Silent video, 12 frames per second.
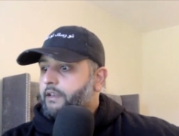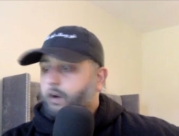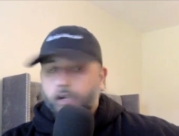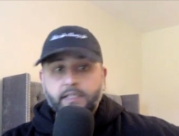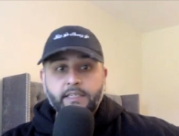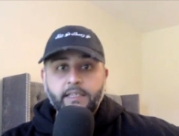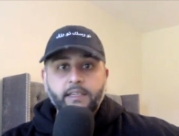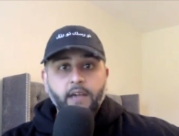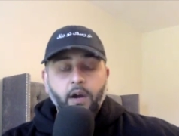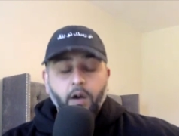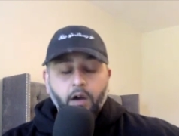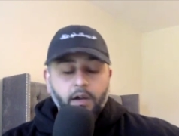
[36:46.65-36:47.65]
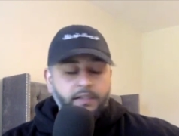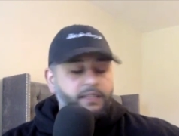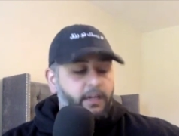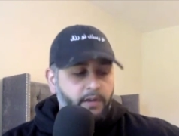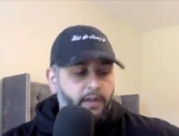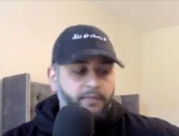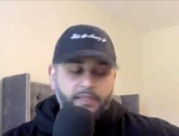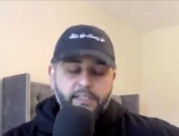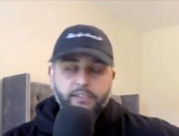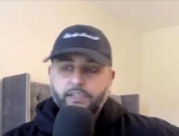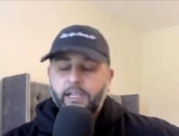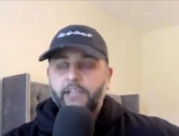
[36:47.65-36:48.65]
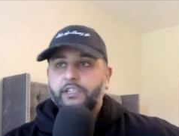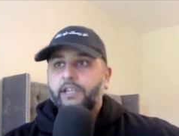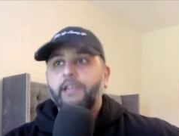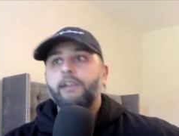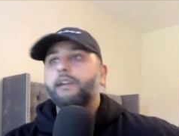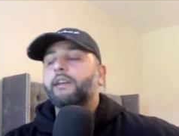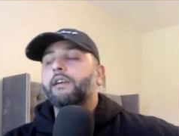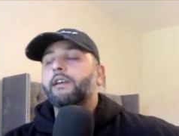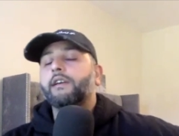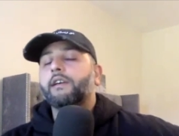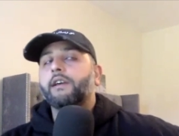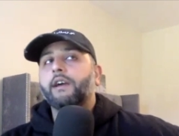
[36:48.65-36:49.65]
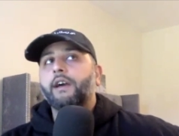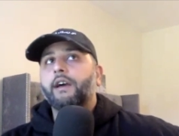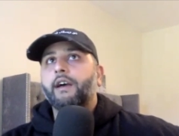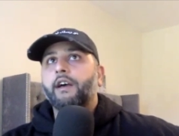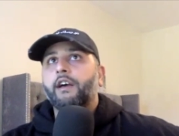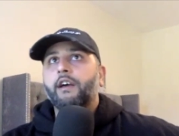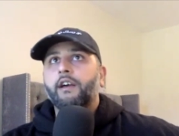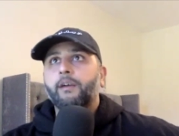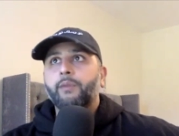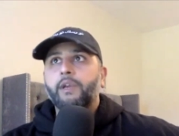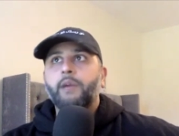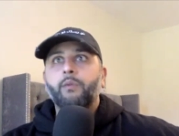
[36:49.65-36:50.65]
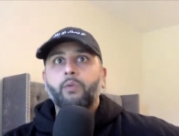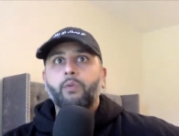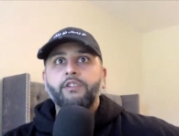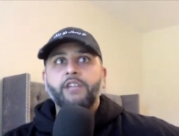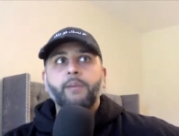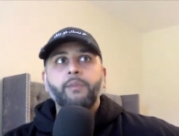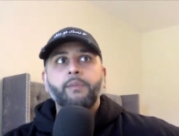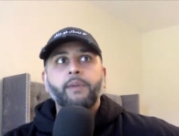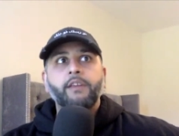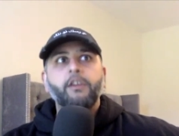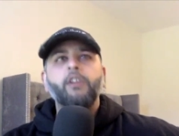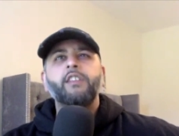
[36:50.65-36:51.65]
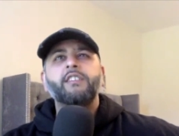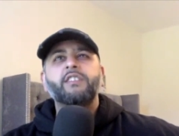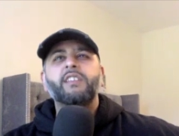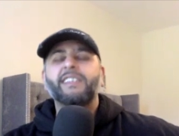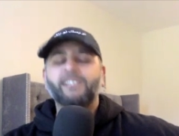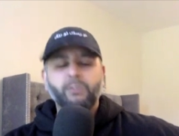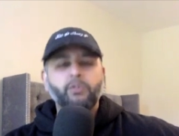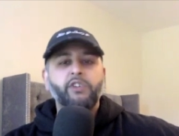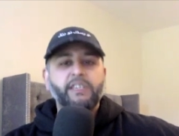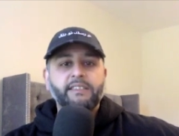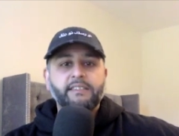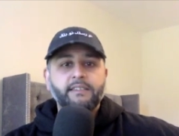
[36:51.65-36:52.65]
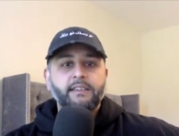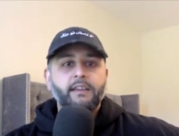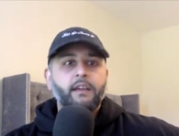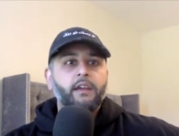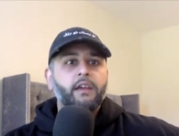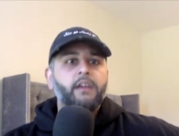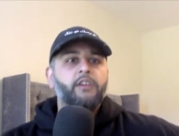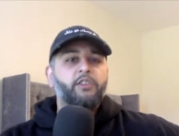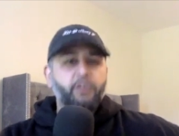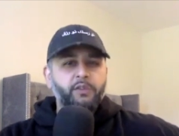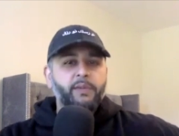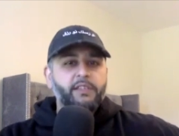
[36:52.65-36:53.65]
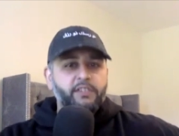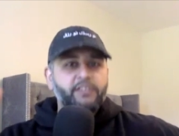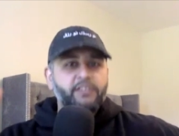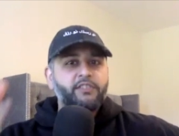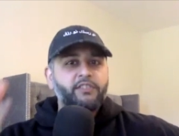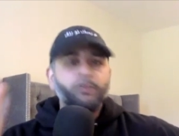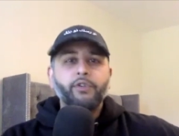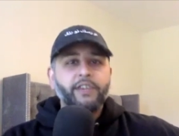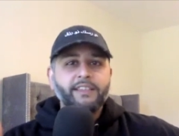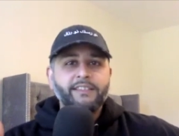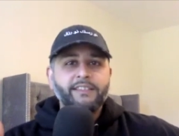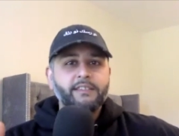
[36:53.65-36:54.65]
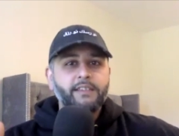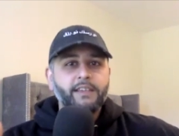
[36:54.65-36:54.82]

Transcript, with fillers: Honestly, honestly, I would love to see Zhilei Zhang, uh, become a world champion, man. You know, just like stories. You know what yeah, I mean? Just stories.